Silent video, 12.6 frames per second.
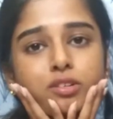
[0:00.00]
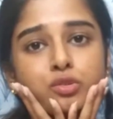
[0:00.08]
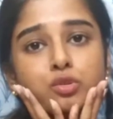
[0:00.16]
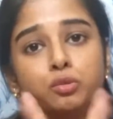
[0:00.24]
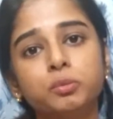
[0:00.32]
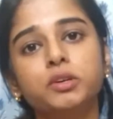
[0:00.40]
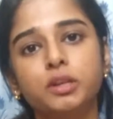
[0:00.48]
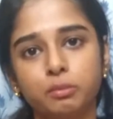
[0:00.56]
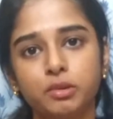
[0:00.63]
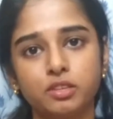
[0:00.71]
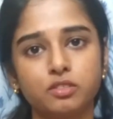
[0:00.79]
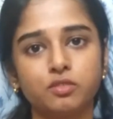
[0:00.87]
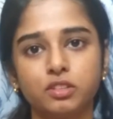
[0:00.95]
super
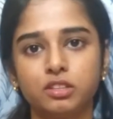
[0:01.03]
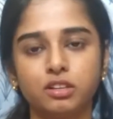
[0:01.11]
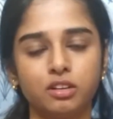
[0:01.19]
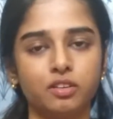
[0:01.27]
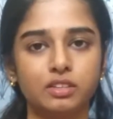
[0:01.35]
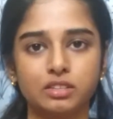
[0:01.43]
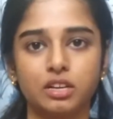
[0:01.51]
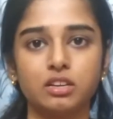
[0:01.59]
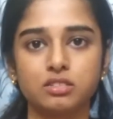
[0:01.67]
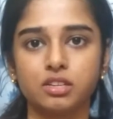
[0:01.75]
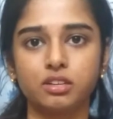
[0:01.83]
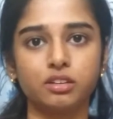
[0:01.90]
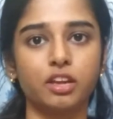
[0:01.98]
amazed with the results
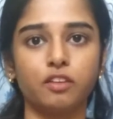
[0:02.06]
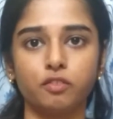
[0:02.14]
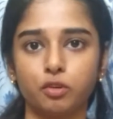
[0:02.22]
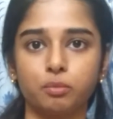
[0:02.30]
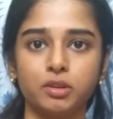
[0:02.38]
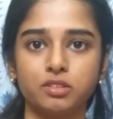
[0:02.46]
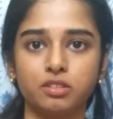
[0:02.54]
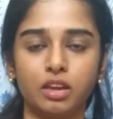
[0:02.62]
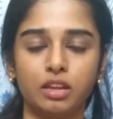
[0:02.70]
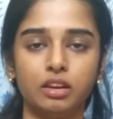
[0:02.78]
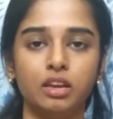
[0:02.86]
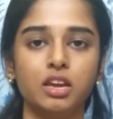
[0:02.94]
that it gave on my skin.